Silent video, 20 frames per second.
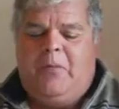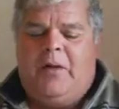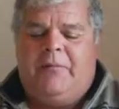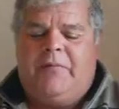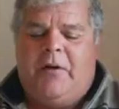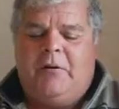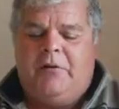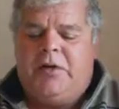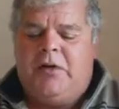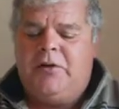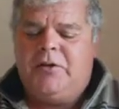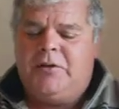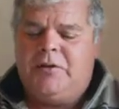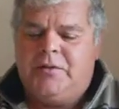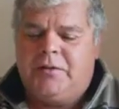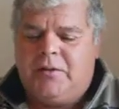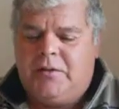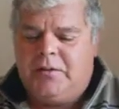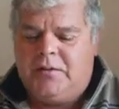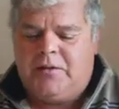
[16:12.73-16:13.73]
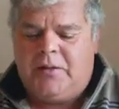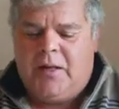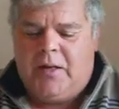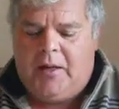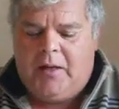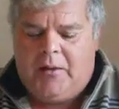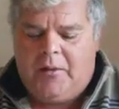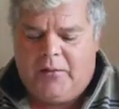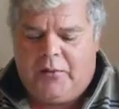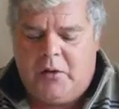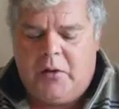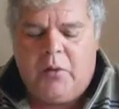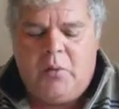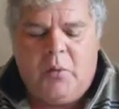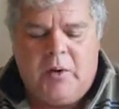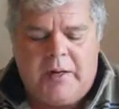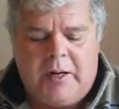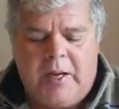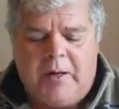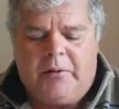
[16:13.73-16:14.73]
Foundations is
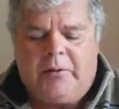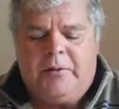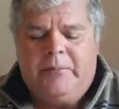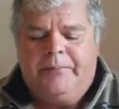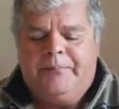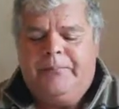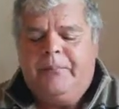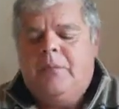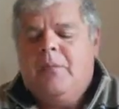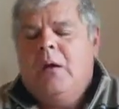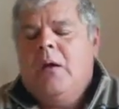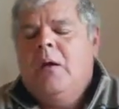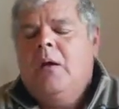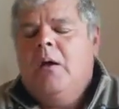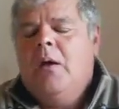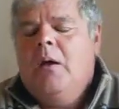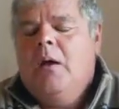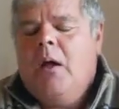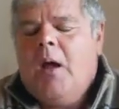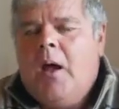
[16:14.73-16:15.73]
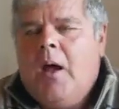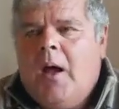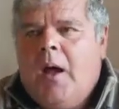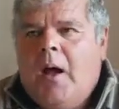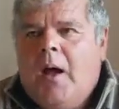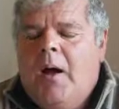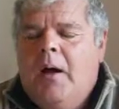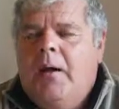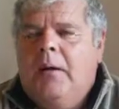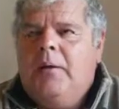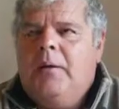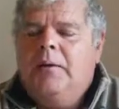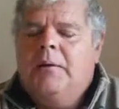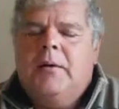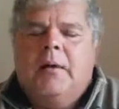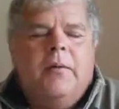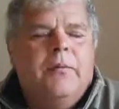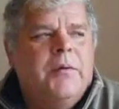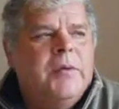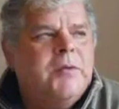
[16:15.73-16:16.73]
3100,
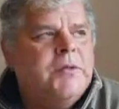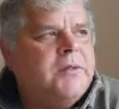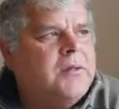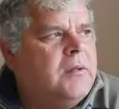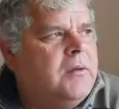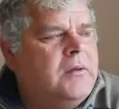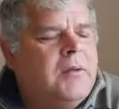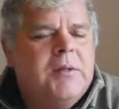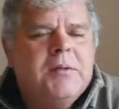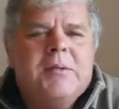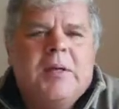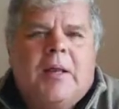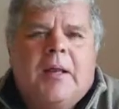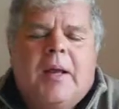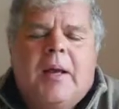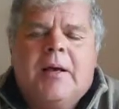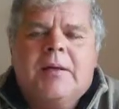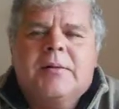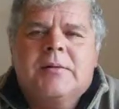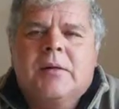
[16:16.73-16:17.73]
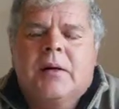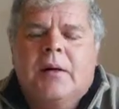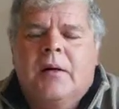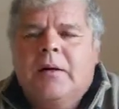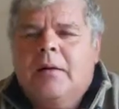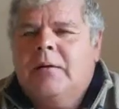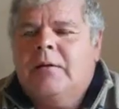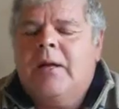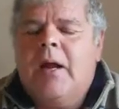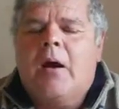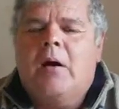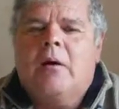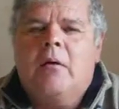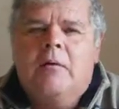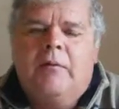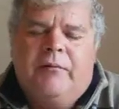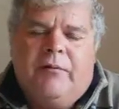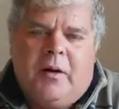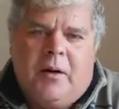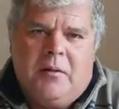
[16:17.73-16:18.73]
and this class
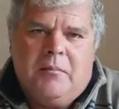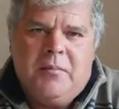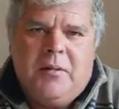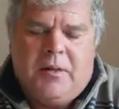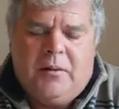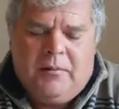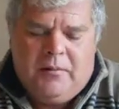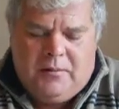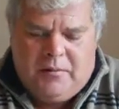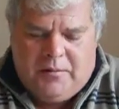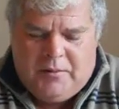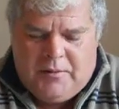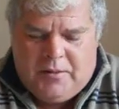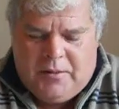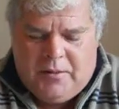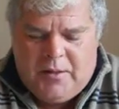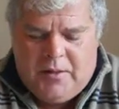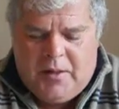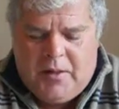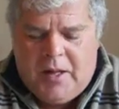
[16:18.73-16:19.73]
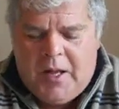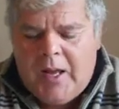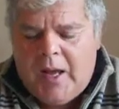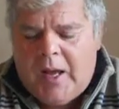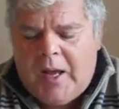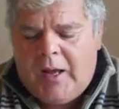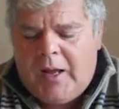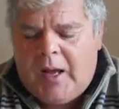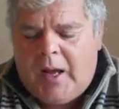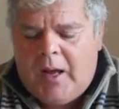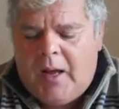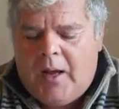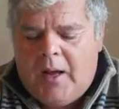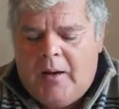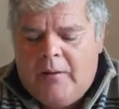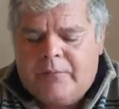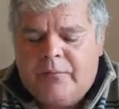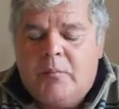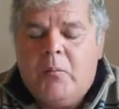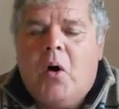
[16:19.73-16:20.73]
terrified me.
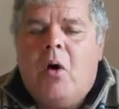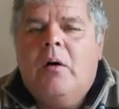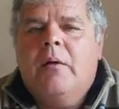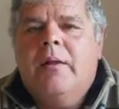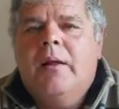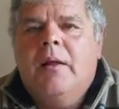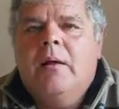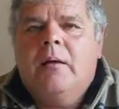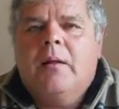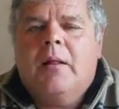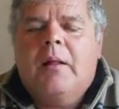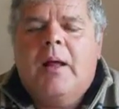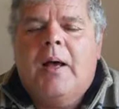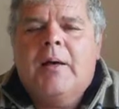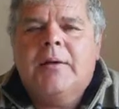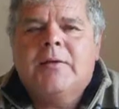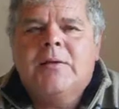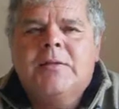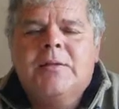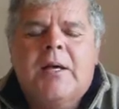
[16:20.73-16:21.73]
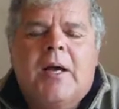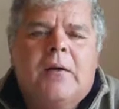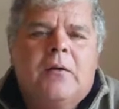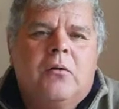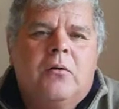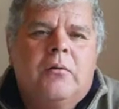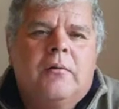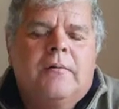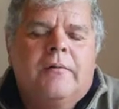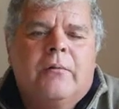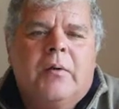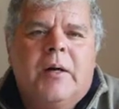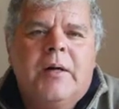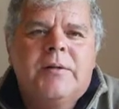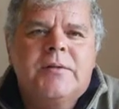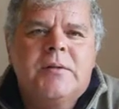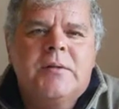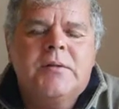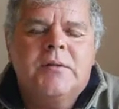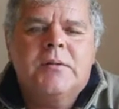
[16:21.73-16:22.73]
From all the other classes, I learned
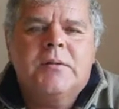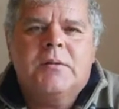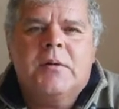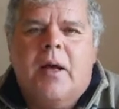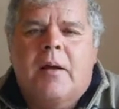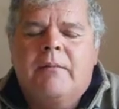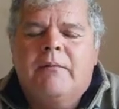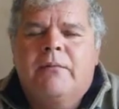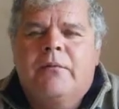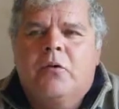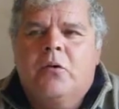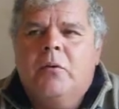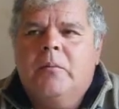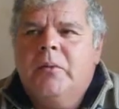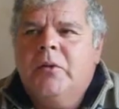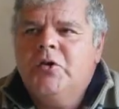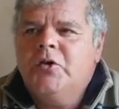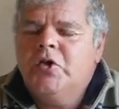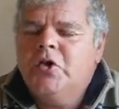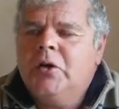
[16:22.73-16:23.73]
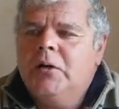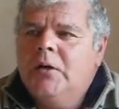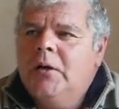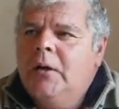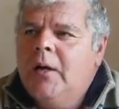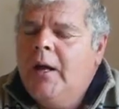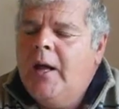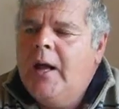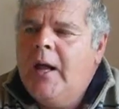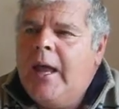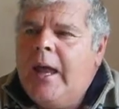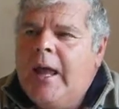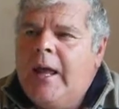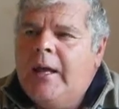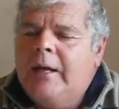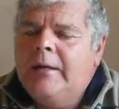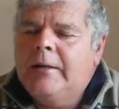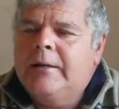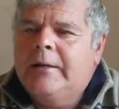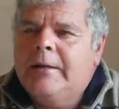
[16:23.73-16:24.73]
phrases and verbiage
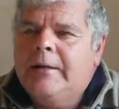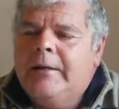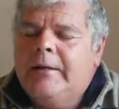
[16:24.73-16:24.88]
and